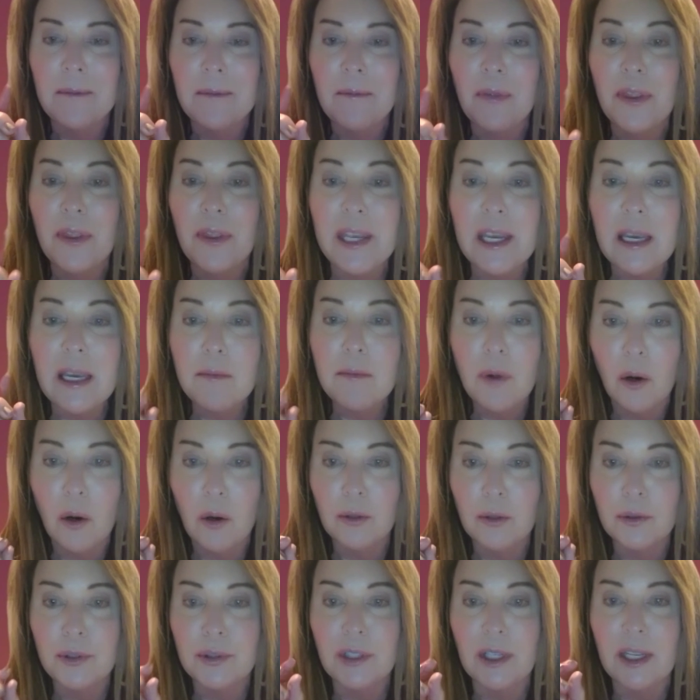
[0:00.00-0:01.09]
the
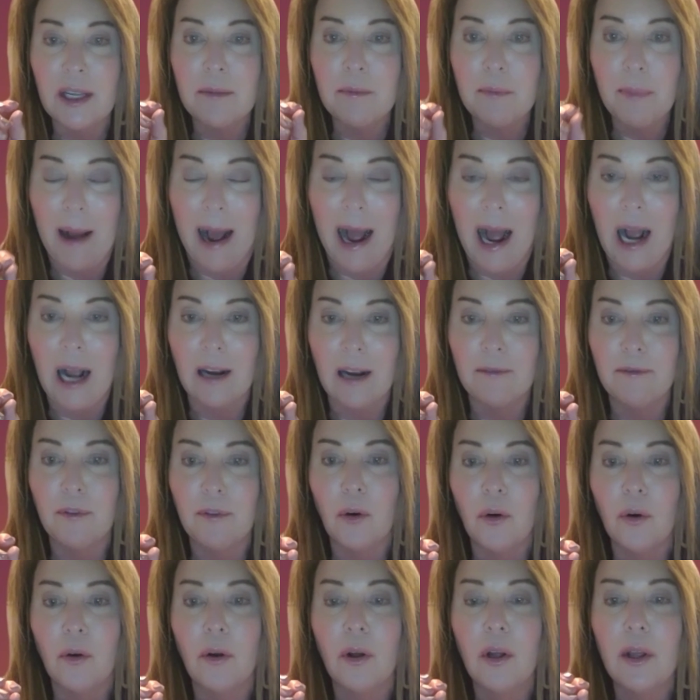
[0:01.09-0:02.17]
most
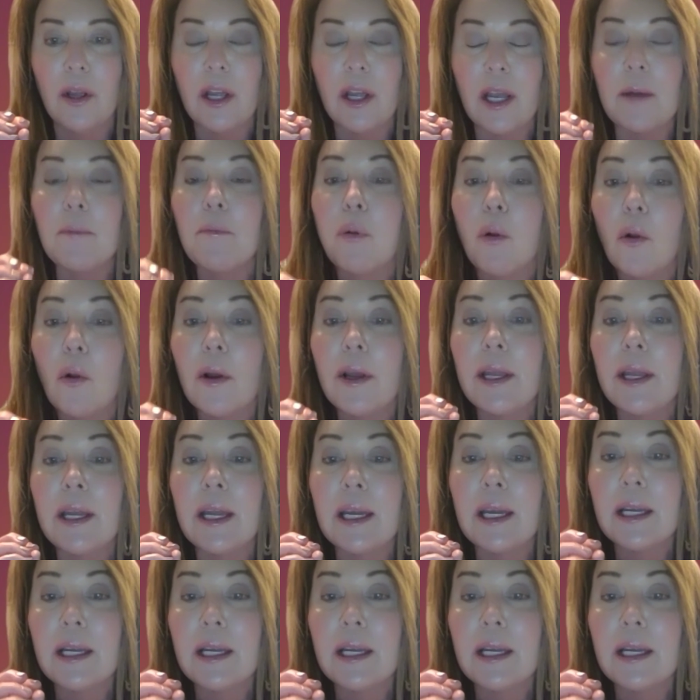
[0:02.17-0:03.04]
impactful employee